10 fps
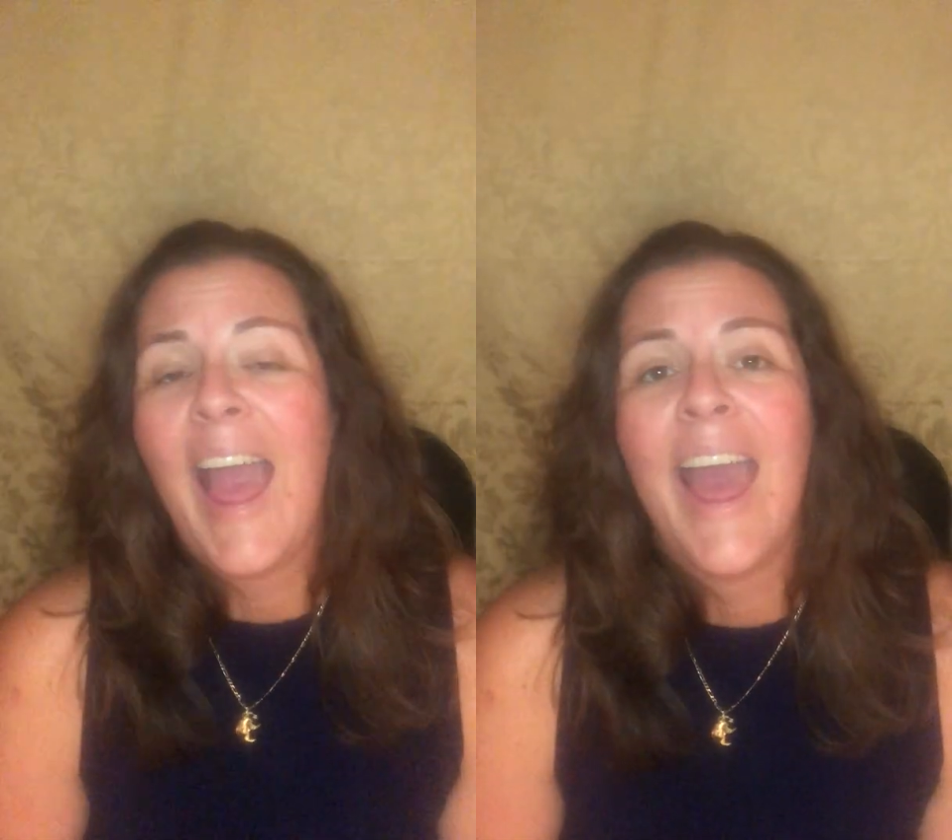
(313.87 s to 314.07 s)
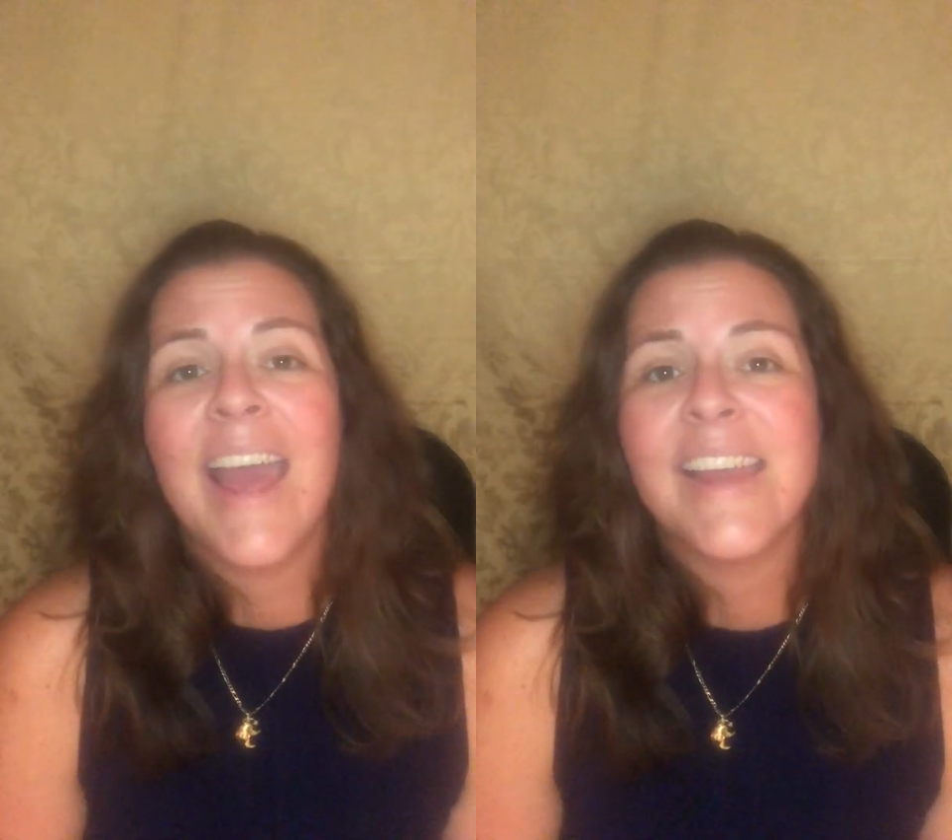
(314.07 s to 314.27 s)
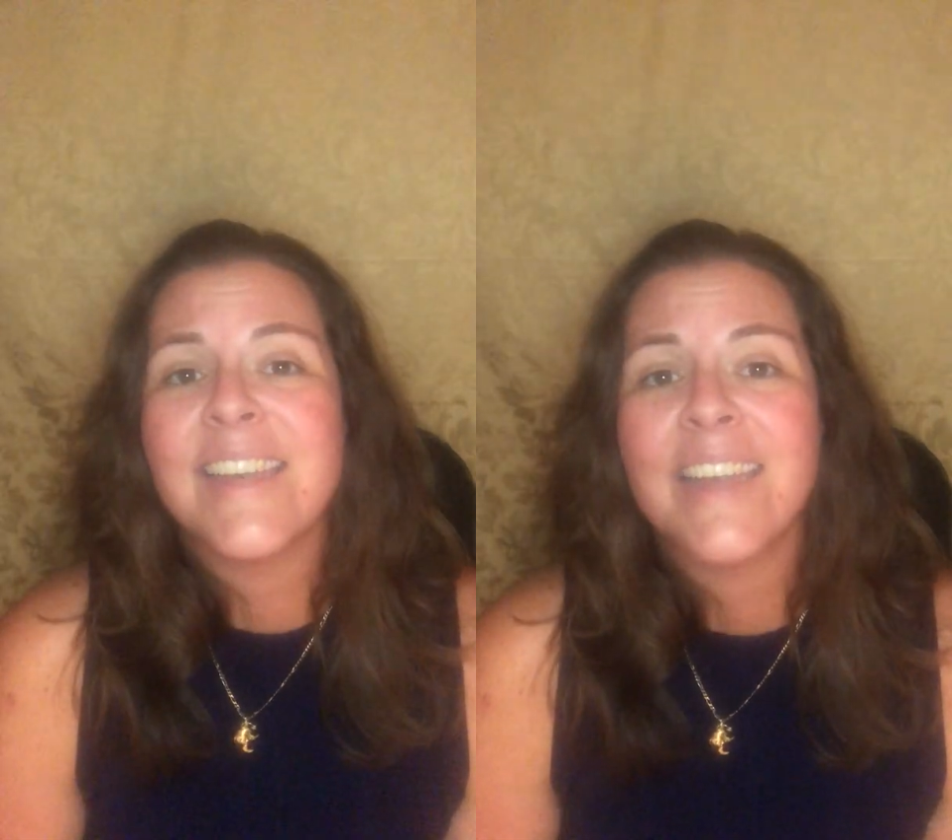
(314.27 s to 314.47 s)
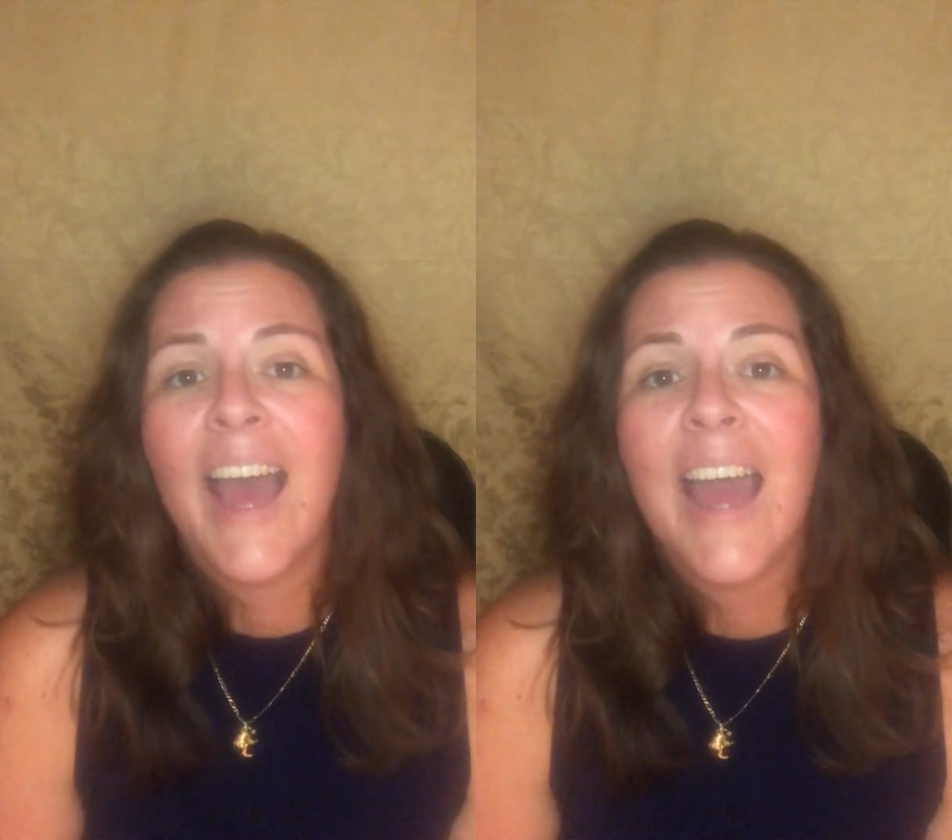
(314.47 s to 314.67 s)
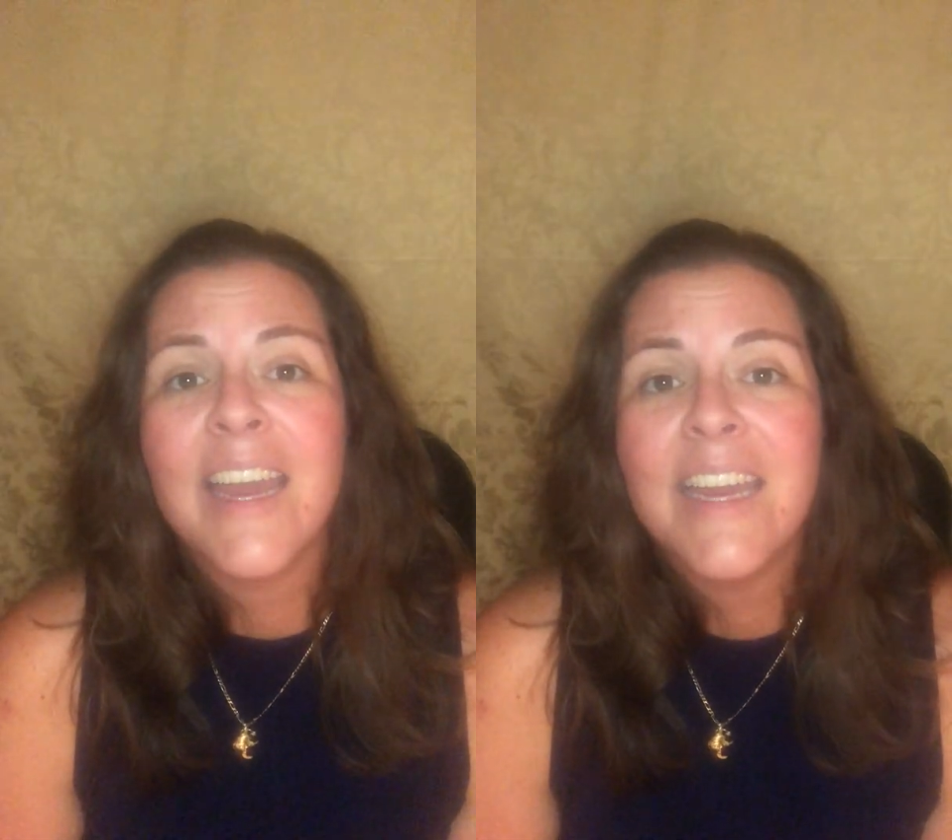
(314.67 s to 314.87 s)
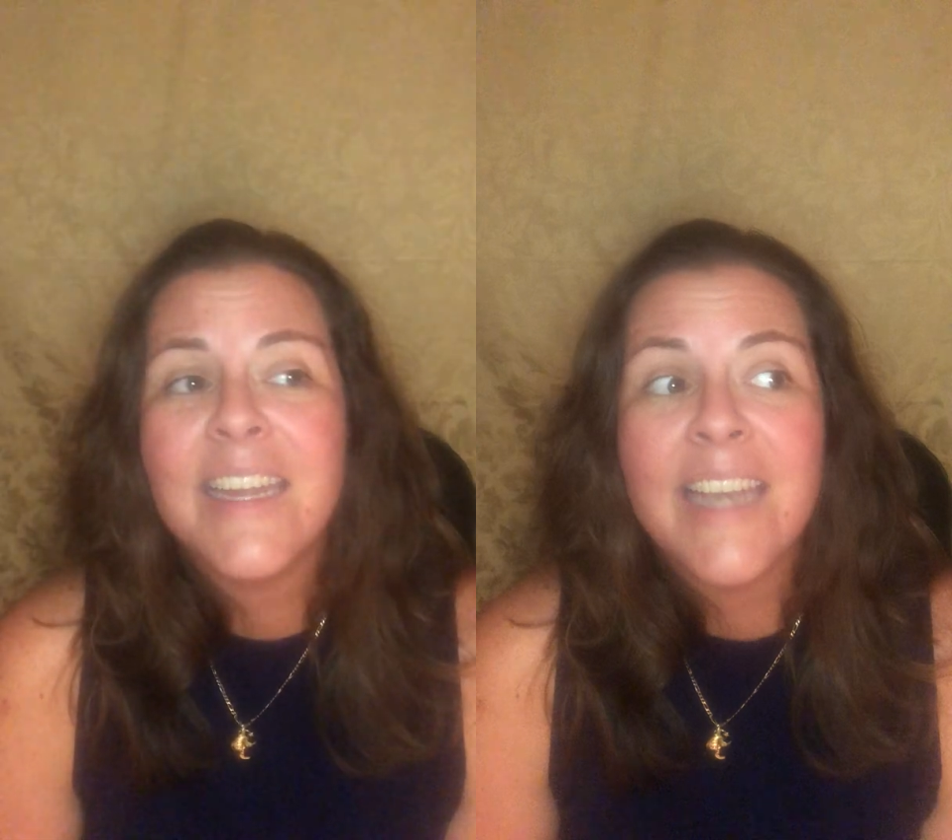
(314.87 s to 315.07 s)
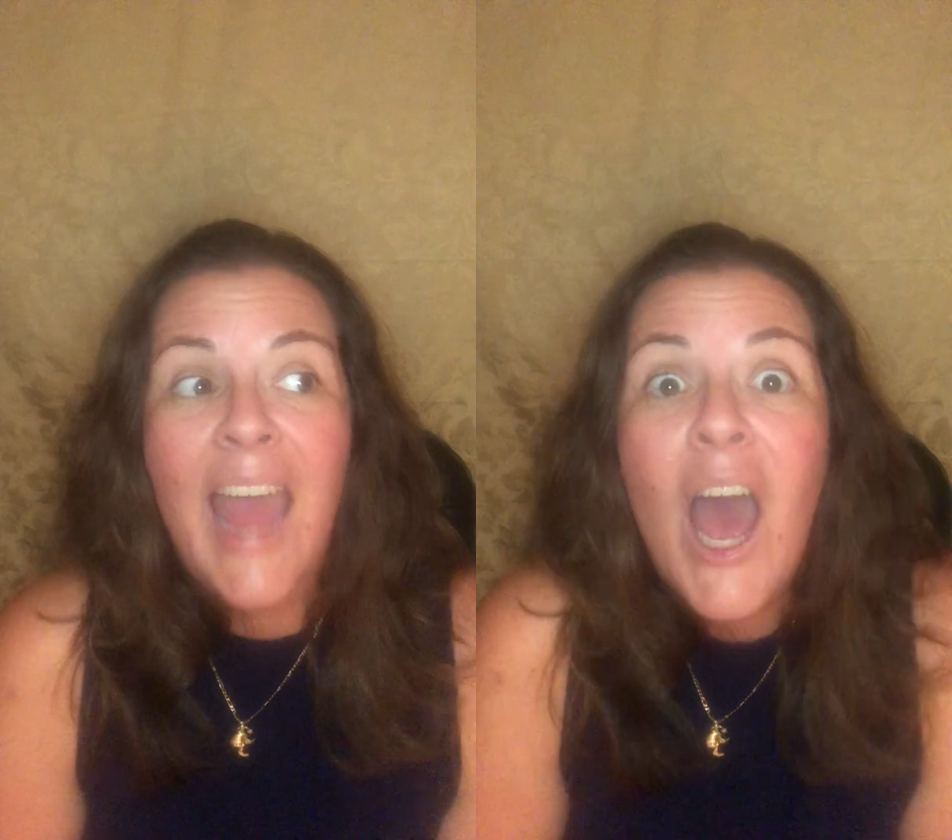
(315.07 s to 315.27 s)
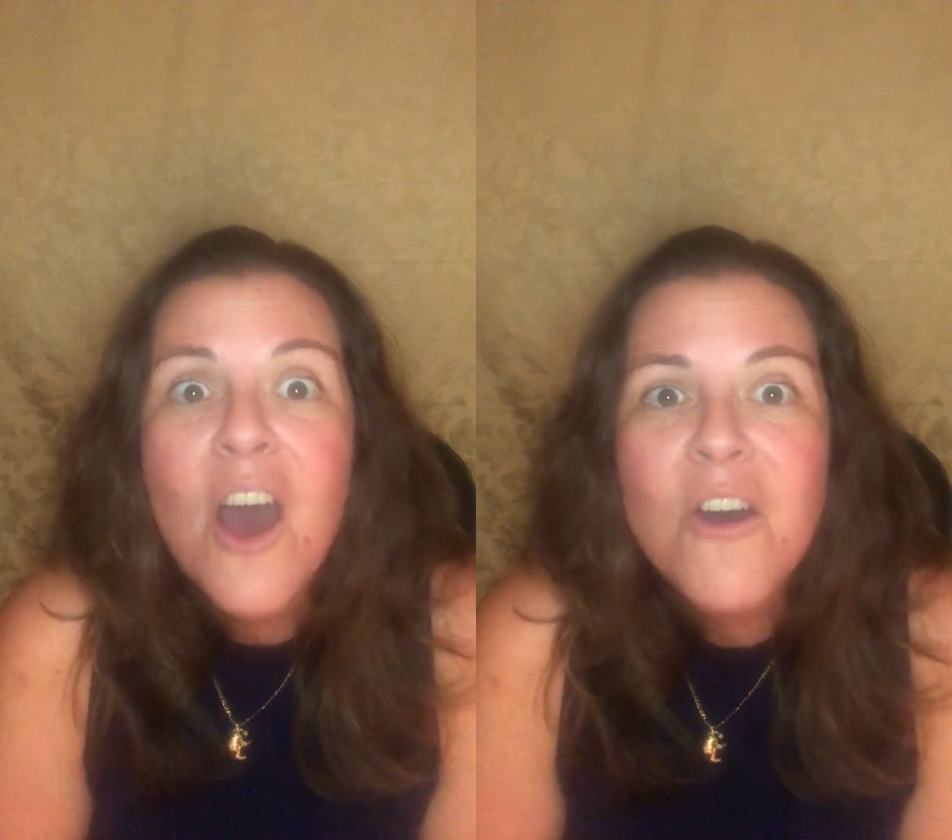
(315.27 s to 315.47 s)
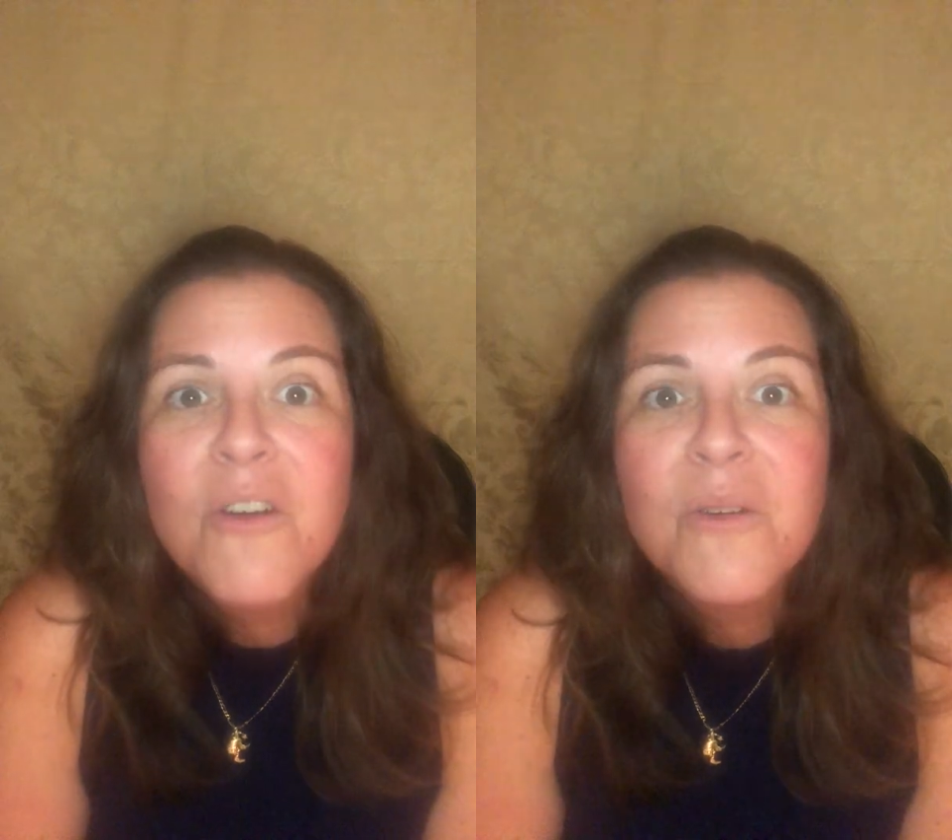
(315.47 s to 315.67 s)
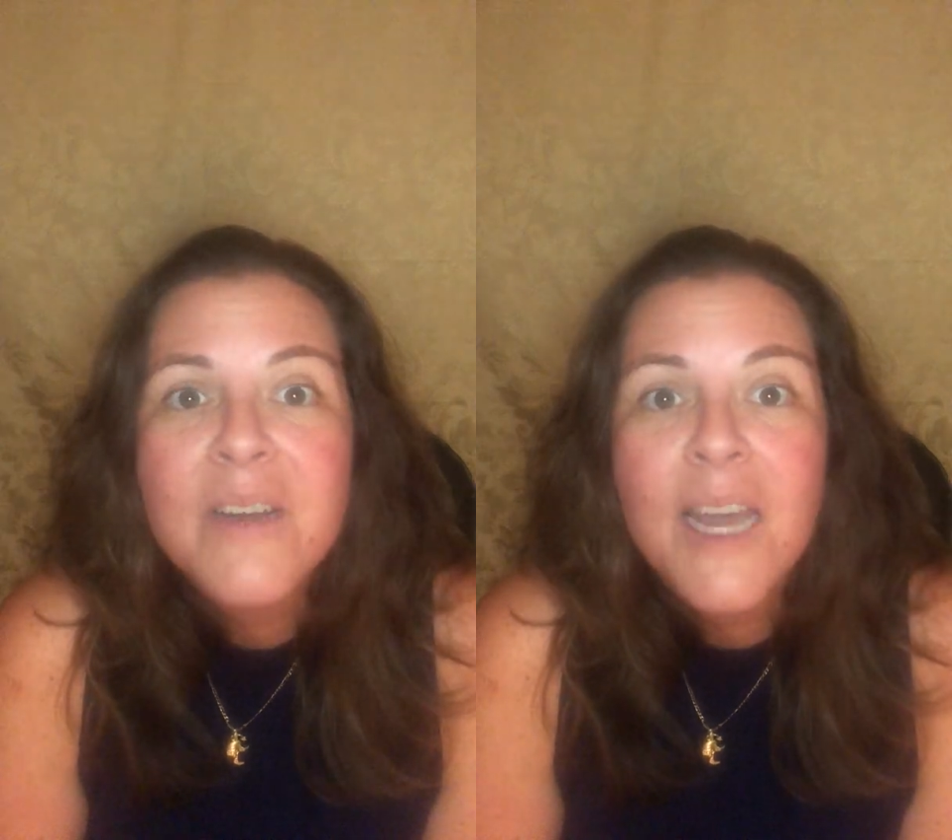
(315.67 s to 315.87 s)
And I
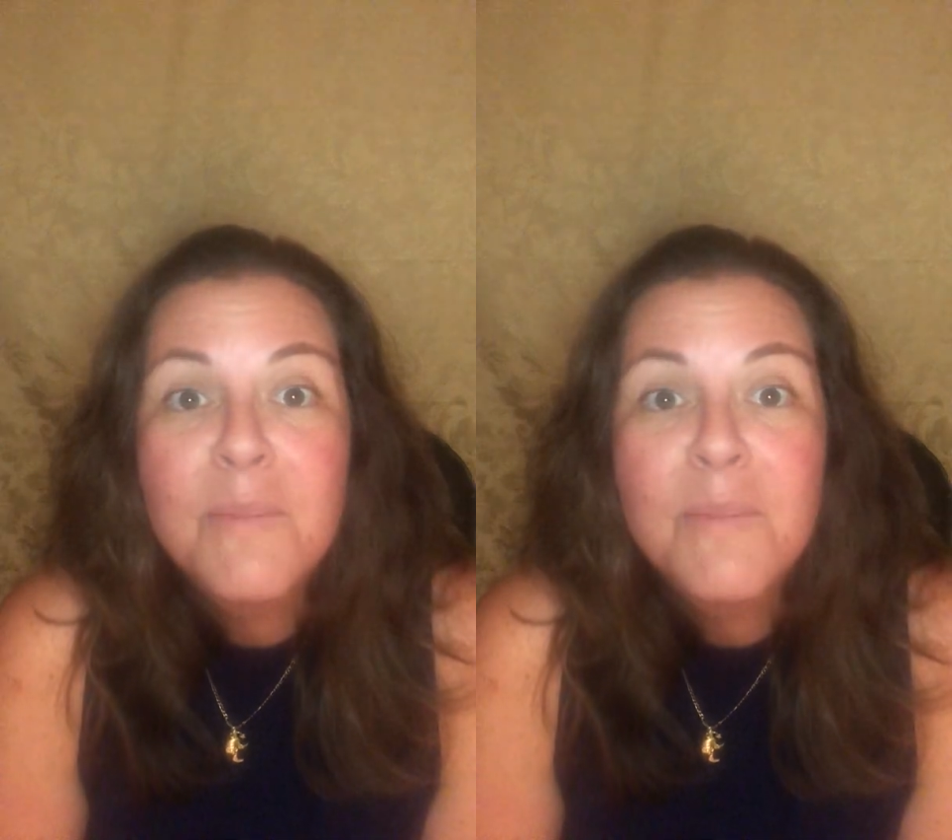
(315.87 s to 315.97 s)
now